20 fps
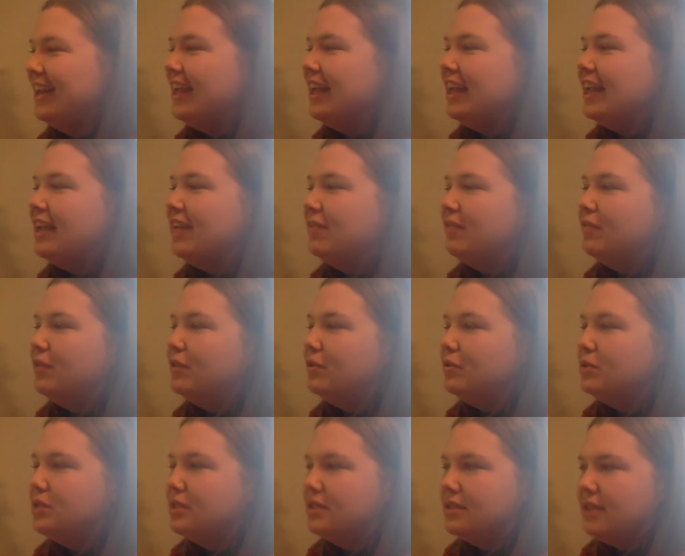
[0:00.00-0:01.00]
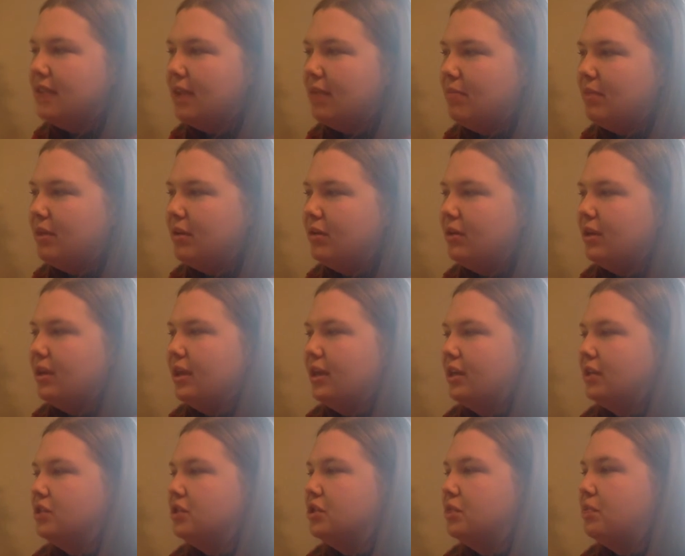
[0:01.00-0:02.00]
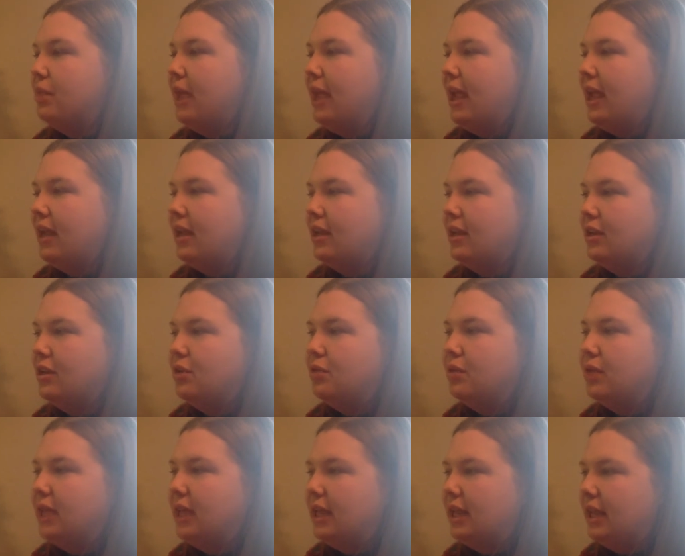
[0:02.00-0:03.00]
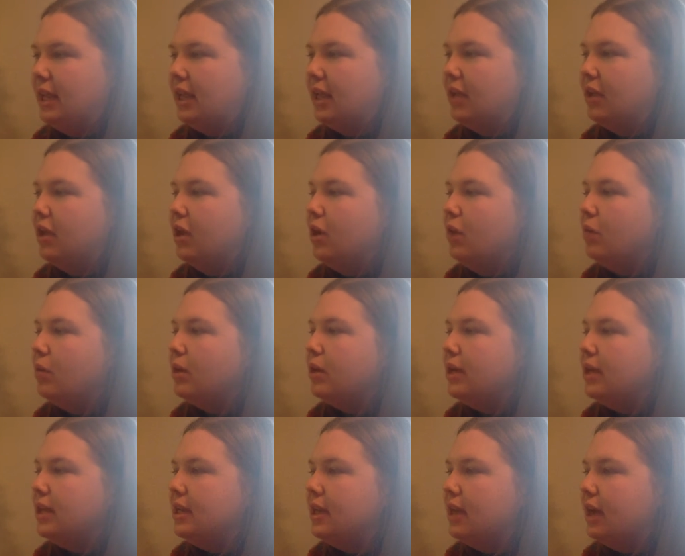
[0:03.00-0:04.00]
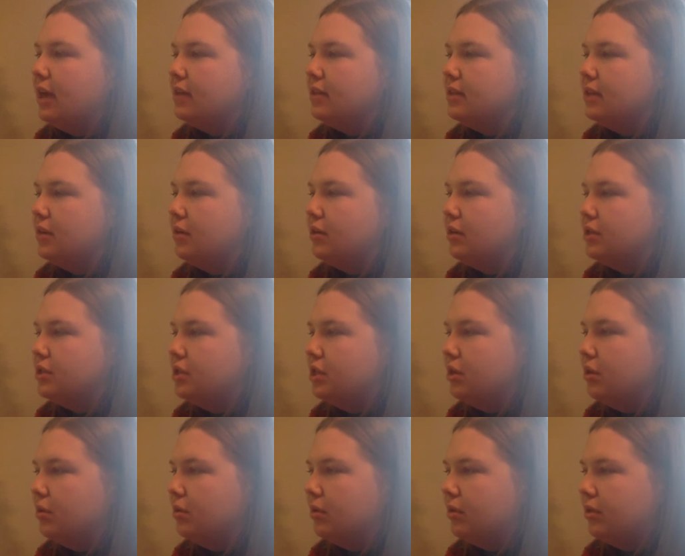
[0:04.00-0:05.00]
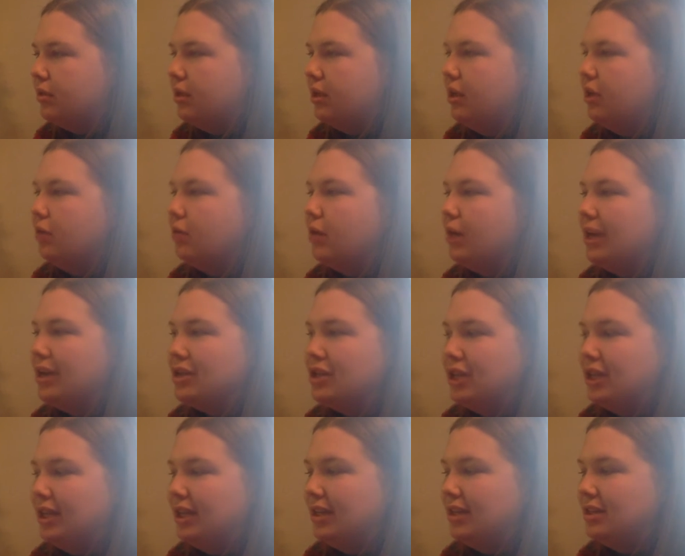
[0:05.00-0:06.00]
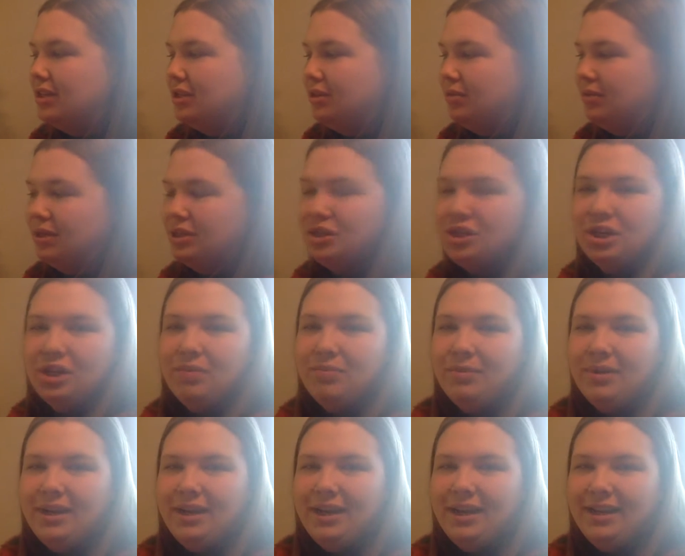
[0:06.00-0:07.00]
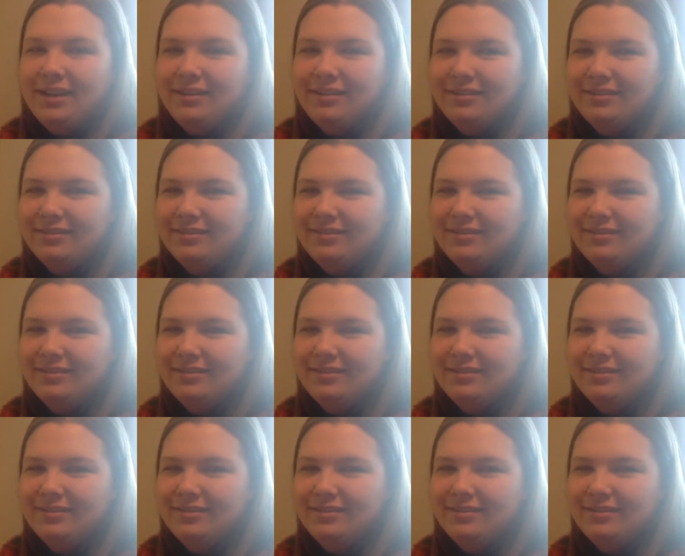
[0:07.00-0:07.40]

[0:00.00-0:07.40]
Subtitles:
He flew to Siberia, Japan, and New Guinea, where he knocked out a tooth, crashing into a chimney.